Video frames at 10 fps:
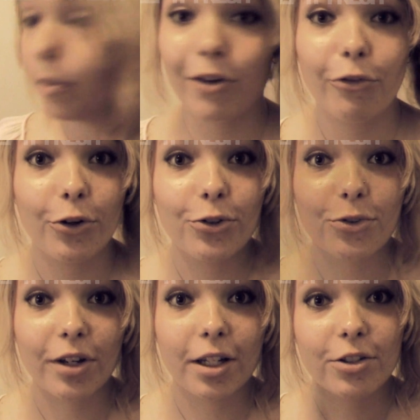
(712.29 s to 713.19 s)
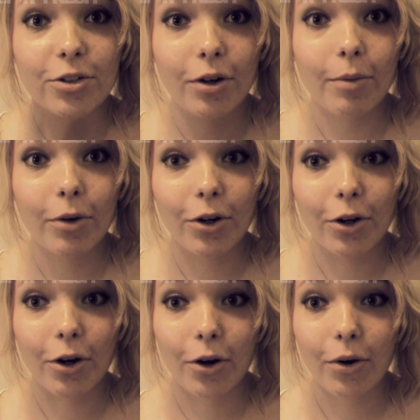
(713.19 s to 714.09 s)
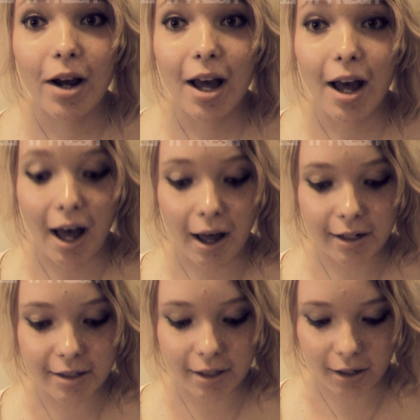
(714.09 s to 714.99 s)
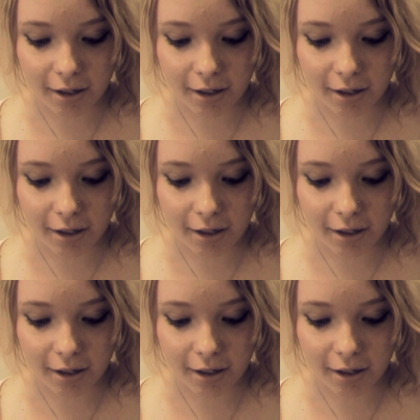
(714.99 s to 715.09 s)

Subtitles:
But my phone's ringing, so I'm going to go, and